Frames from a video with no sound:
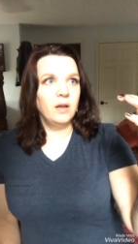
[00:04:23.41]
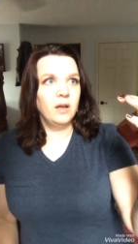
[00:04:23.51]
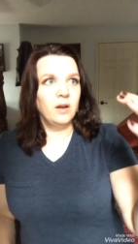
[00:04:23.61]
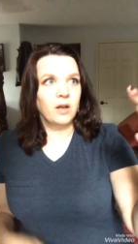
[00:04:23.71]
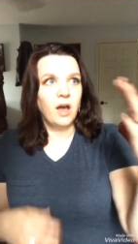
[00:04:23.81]

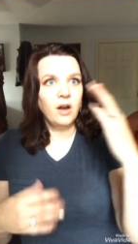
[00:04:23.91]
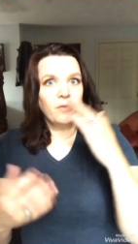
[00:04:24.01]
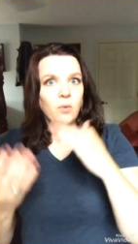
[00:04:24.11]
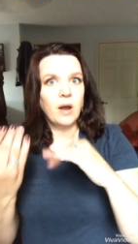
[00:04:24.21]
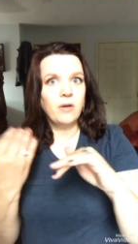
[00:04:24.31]
in a kind
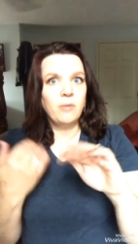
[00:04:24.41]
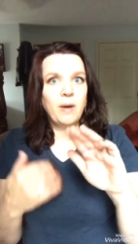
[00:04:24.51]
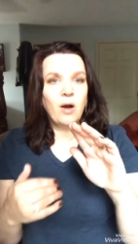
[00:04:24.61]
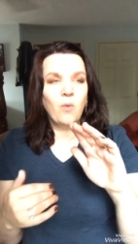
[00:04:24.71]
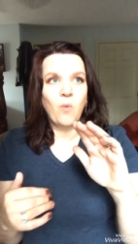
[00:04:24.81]
of
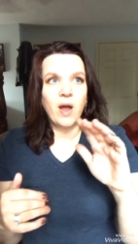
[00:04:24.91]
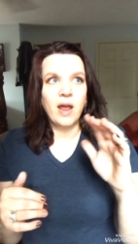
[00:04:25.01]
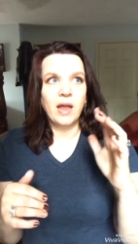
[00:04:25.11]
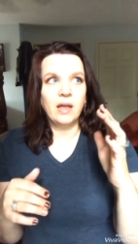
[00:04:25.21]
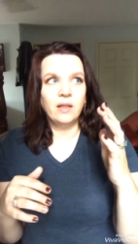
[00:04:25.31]
roundabout
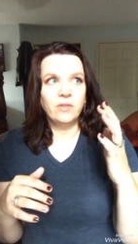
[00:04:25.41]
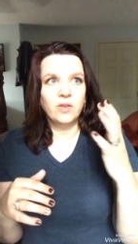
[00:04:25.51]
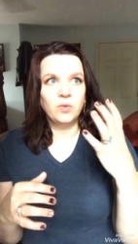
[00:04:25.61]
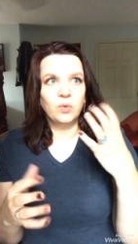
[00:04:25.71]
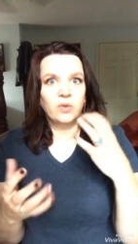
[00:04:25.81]
way,
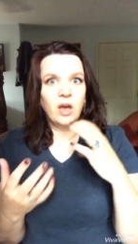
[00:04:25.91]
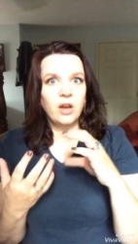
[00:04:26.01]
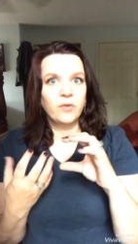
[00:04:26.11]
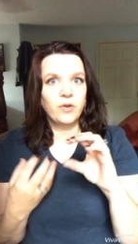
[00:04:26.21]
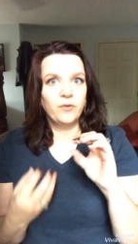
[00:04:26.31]
this was
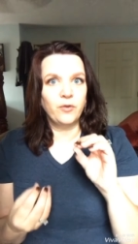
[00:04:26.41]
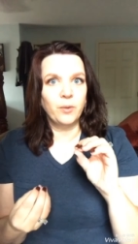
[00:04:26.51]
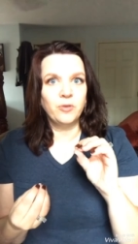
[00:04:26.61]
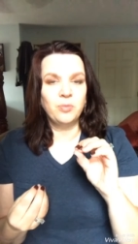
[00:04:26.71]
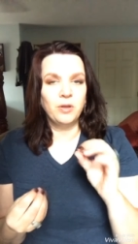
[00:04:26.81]
kind of
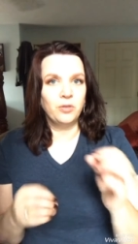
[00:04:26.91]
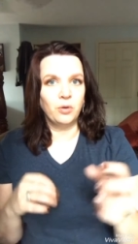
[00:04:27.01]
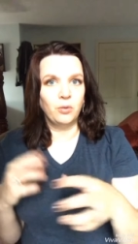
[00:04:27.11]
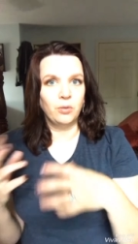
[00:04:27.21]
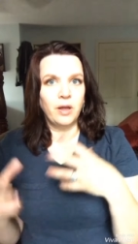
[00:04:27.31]
confirmed to me
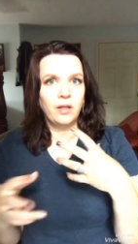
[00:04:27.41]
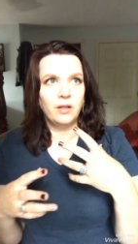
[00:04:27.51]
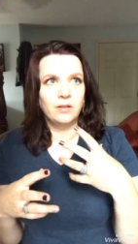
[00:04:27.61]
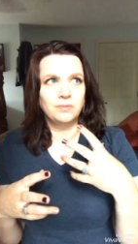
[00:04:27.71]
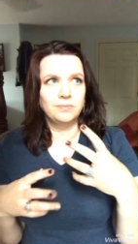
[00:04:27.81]
through a, re-
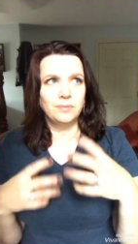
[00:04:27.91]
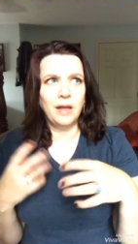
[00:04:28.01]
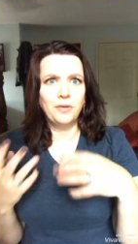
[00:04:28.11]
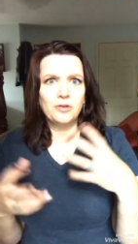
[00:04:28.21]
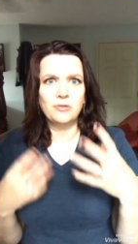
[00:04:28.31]
a,
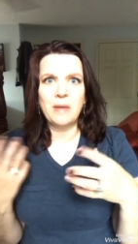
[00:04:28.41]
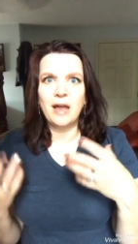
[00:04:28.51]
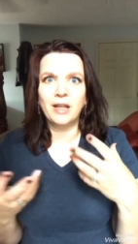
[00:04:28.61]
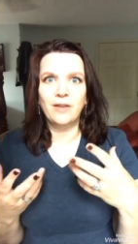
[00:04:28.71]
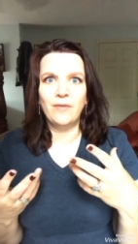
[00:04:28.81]
rather
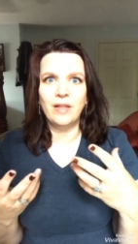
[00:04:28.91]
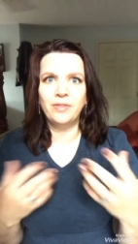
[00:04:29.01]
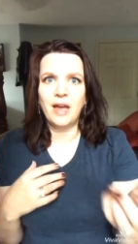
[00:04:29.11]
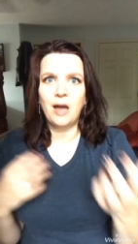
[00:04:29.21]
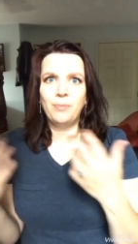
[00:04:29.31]
dramatic
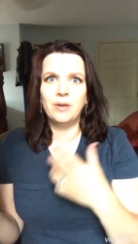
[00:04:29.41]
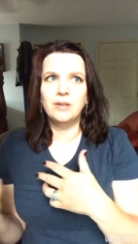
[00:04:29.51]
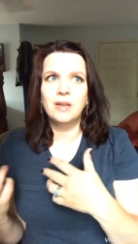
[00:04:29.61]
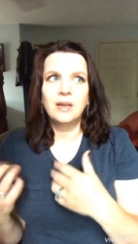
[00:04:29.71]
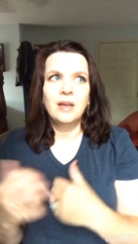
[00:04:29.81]
event that
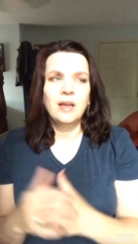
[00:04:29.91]
happened